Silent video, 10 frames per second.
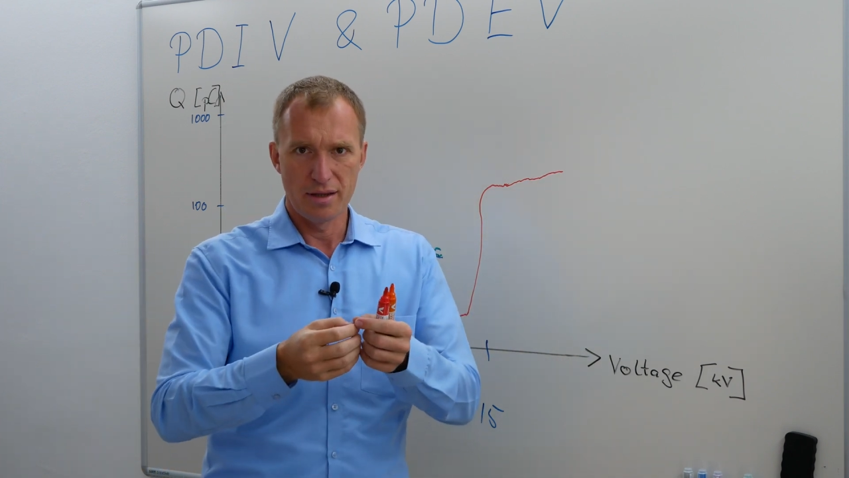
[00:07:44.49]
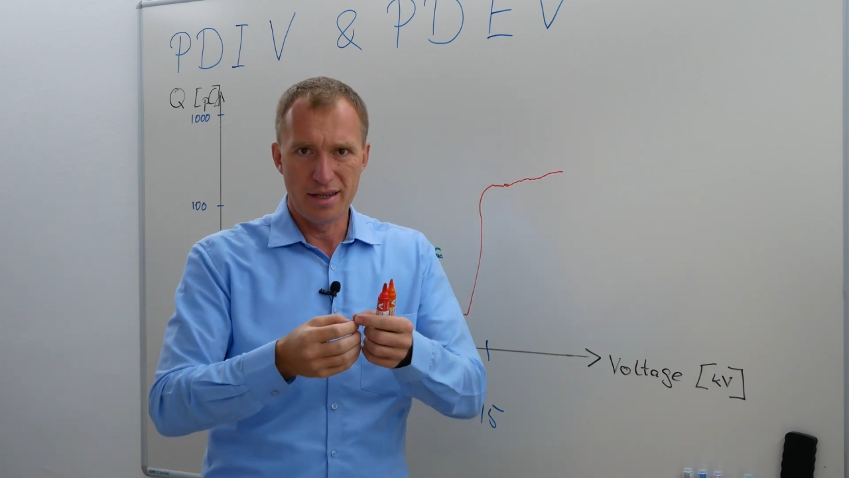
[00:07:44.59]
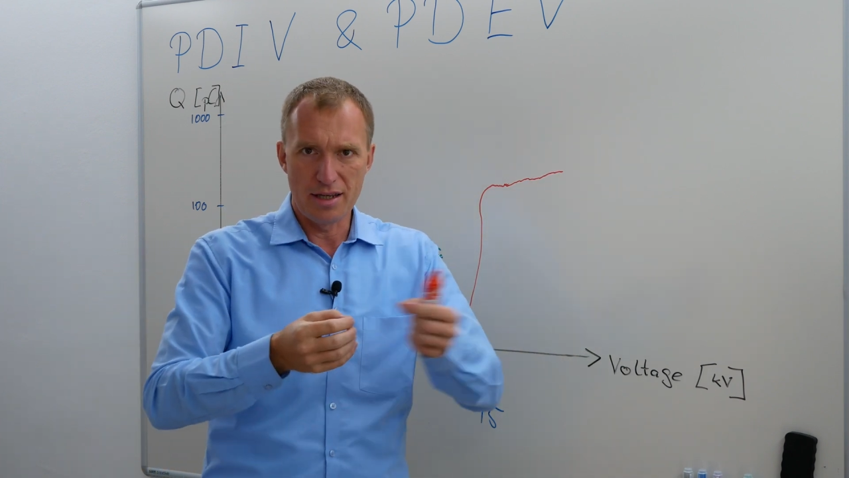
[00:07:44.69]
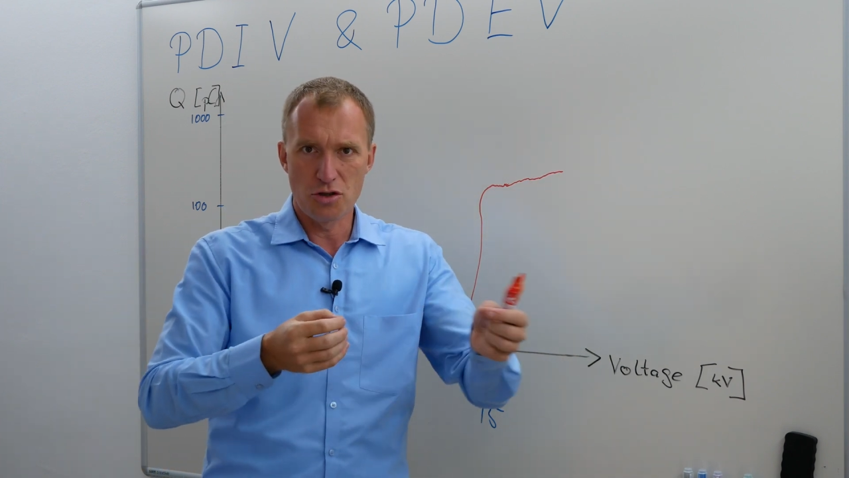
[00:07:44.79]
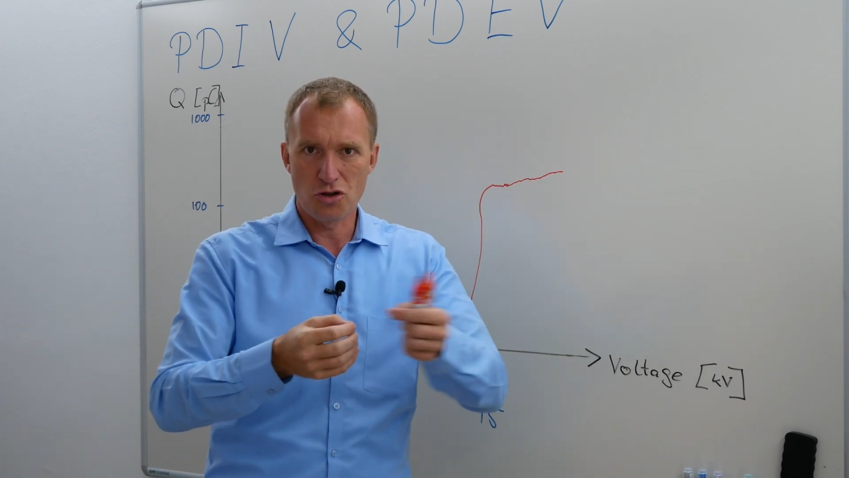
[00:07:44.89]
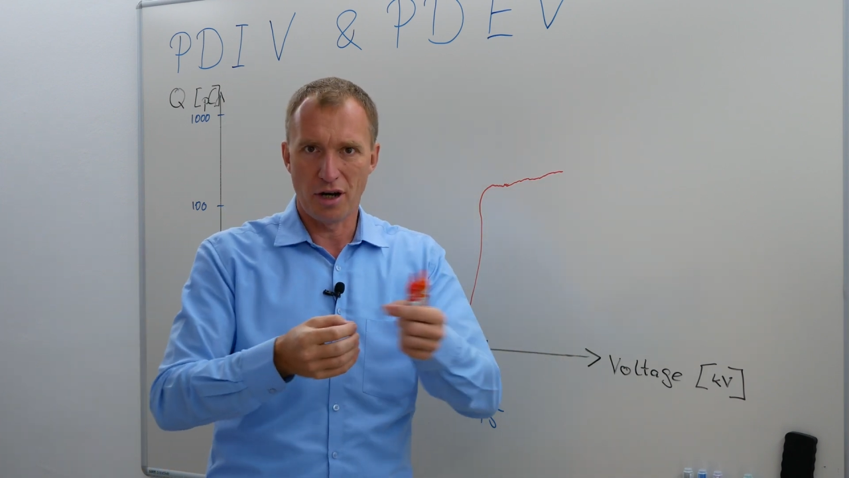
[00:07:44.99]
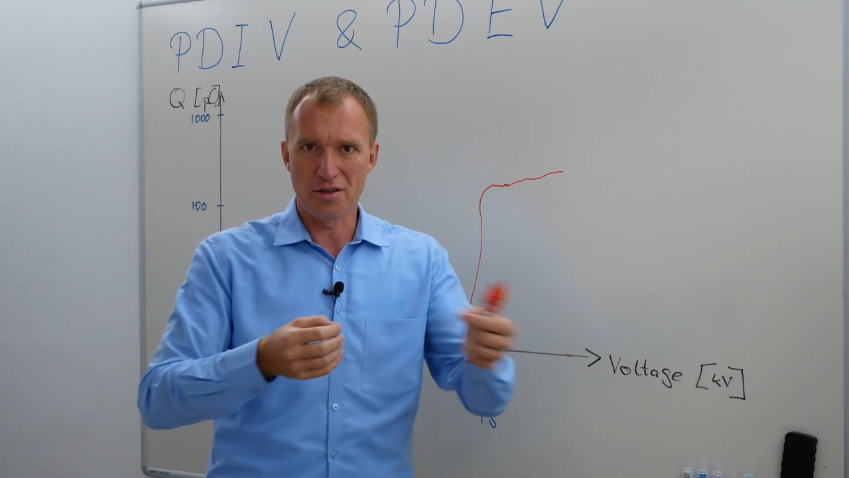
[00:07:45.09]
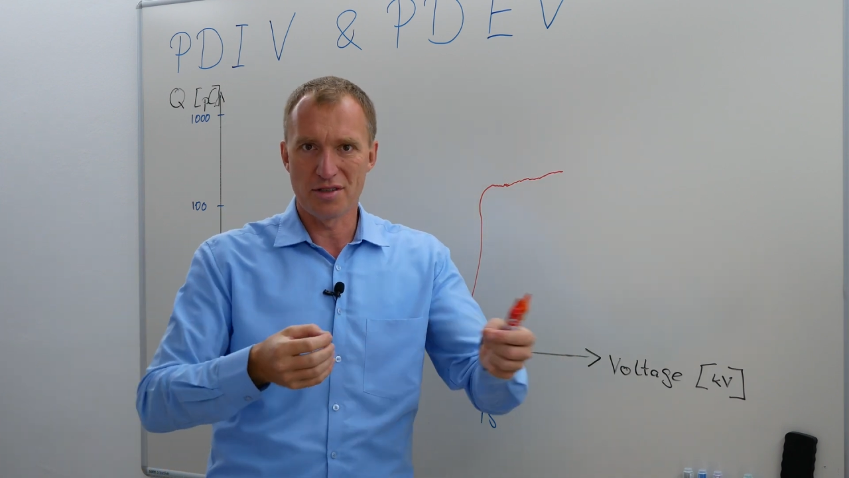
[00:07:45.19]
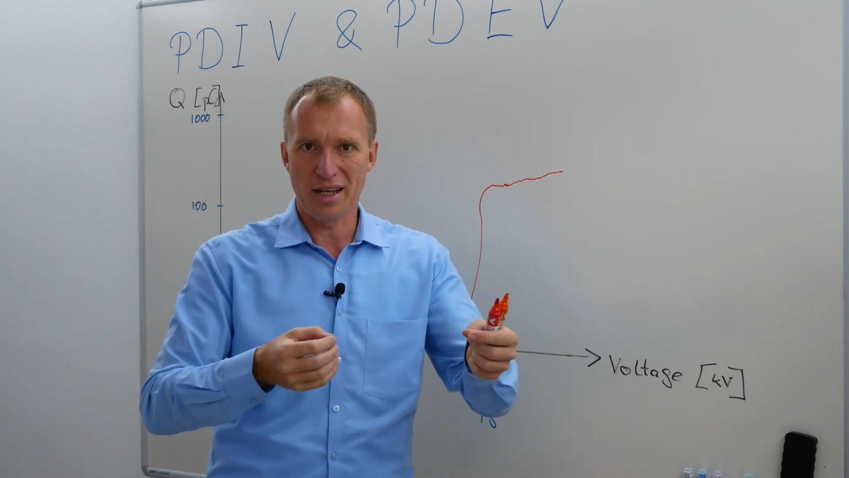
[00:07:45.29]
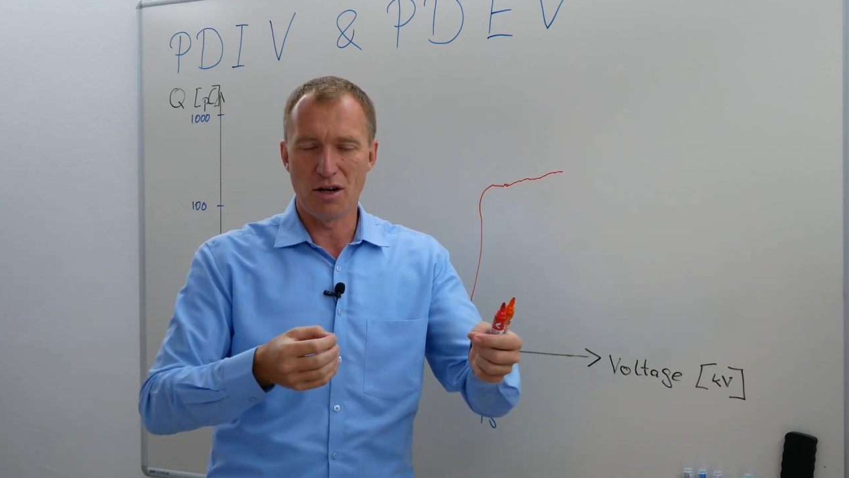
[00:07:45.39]
the
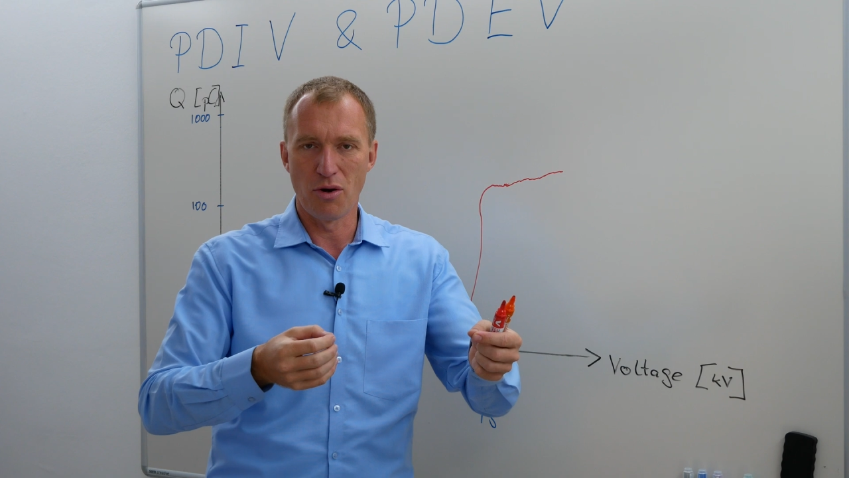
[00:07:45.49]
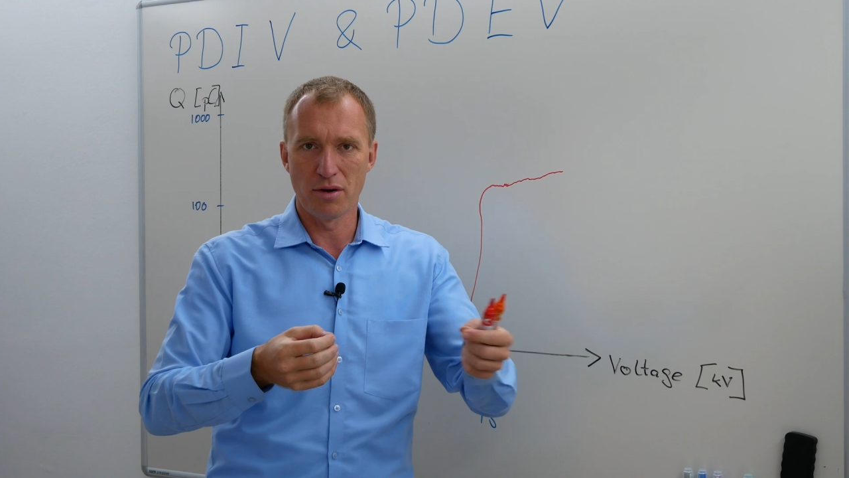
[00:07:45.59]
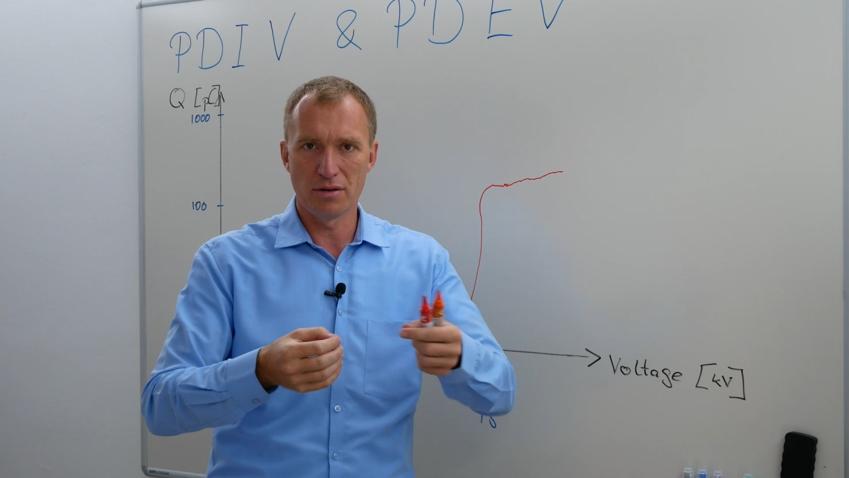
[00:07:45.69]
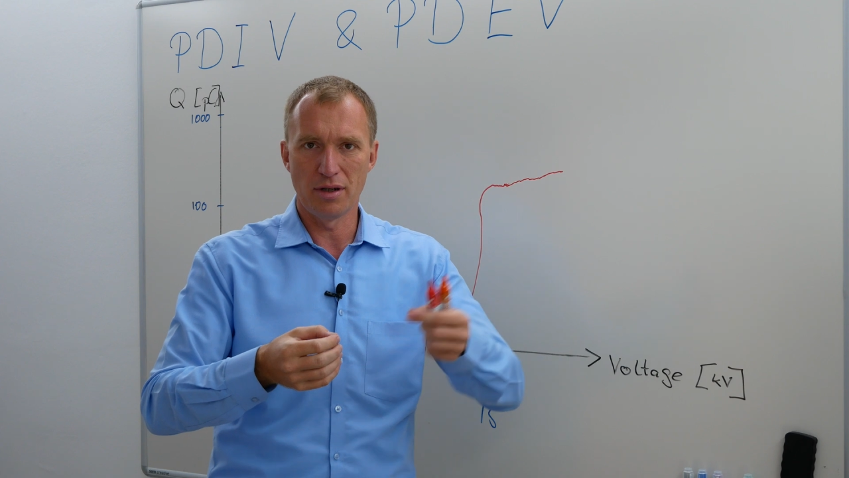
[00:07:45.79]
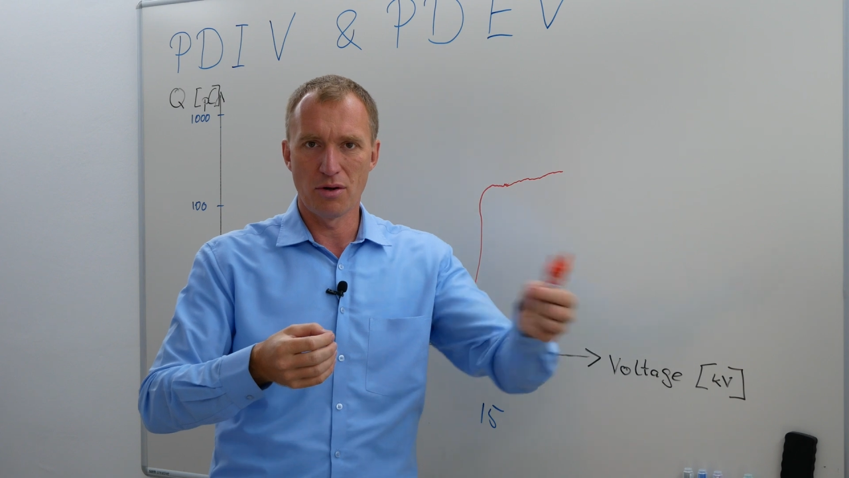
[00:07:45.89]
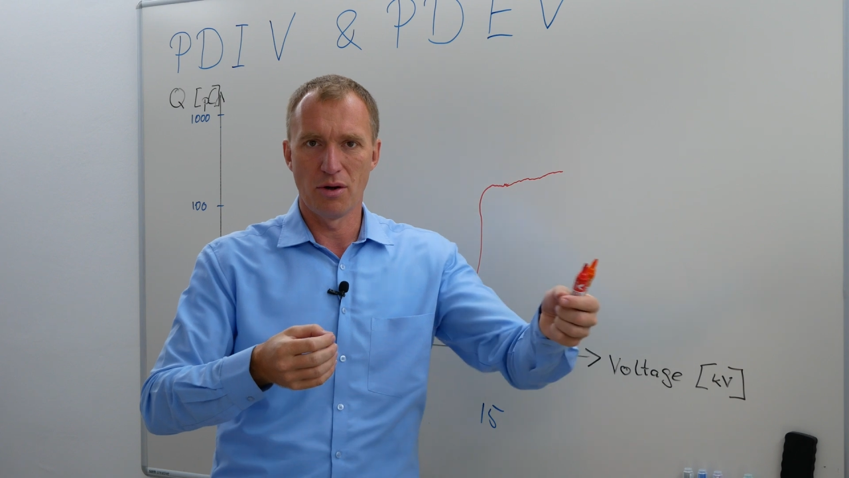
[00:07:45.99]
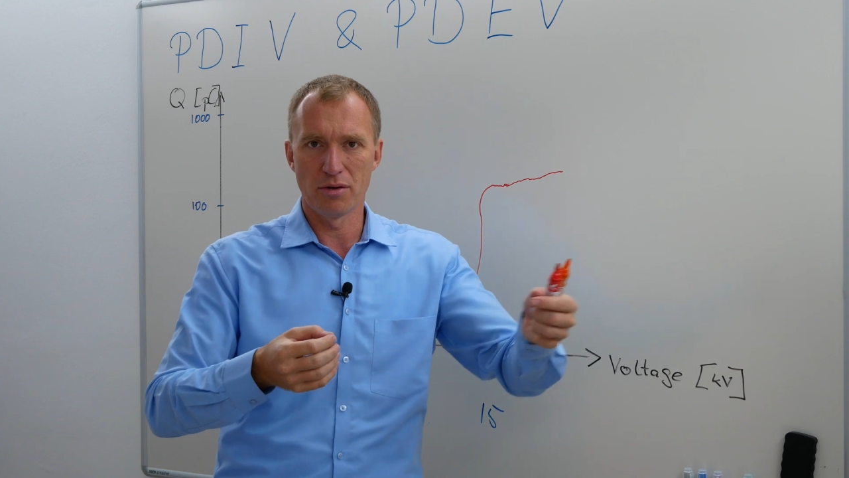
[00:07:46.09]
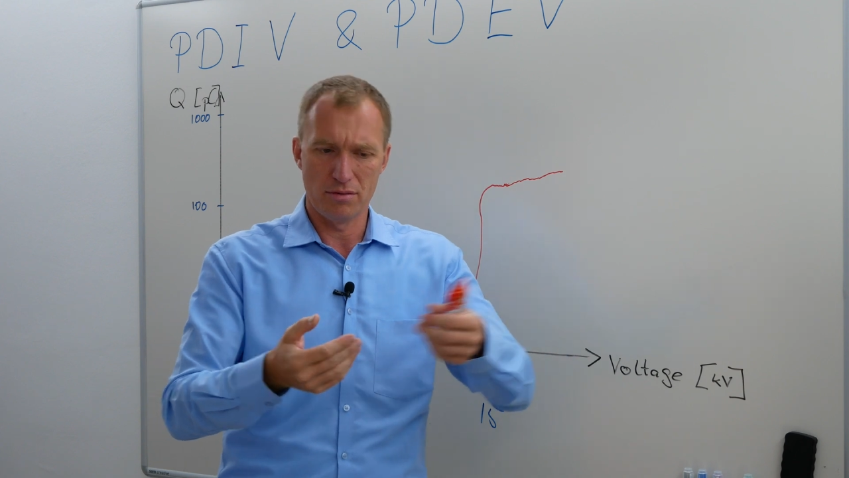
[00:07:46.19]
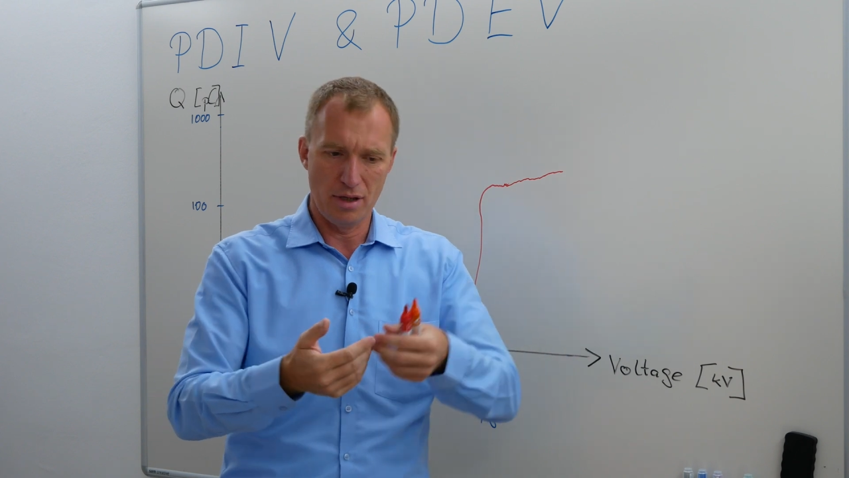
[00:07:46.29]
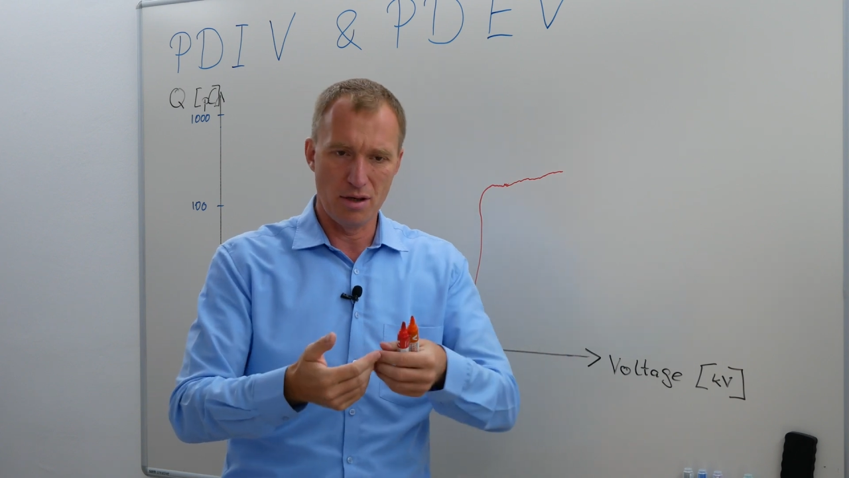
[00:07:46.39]
discharges get longer and longer.